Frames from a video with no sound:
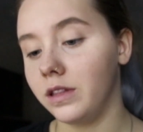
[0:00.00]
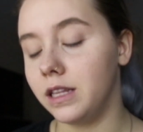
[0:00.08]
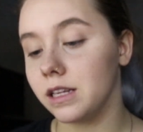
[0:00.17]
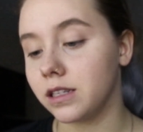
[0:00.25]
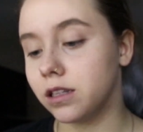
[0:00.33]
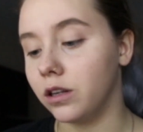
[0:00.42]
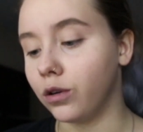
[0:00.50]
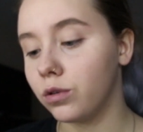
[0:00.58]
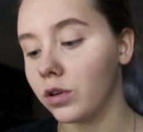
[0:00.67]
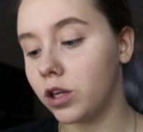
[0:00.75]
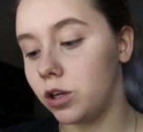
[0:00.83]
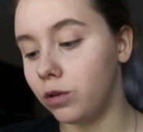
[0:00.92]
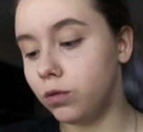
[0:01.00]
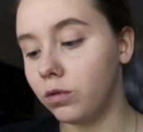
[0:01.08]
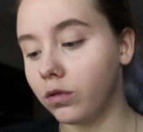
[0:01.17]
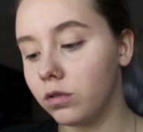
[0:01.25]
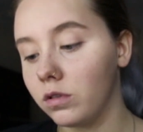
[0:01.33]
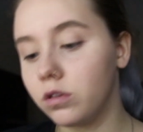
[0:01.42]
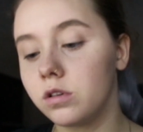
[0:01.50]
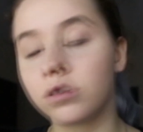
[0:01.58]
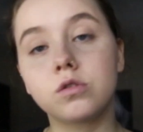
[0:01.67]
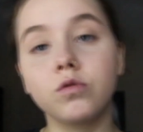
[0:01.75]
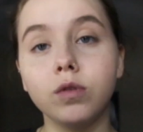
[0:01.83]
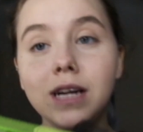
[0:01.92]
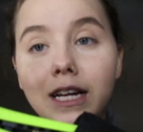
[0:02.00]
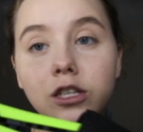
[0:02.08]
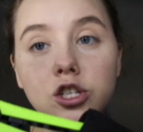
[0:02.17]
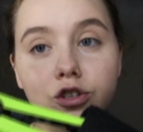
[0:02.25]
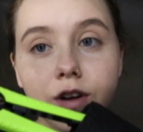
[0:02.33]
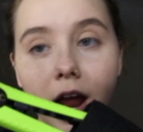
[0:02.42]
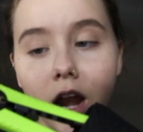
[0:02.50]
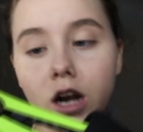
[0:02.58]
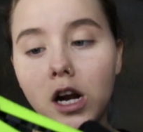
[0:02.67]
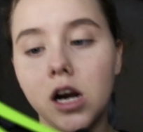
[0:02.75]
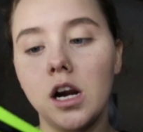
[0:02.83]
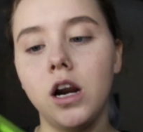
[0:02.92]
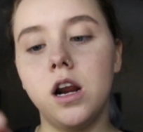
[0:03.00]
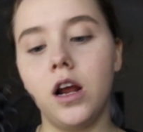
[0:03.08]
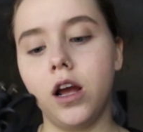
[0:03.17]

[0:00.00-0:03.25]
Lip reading: this little cute green straightener,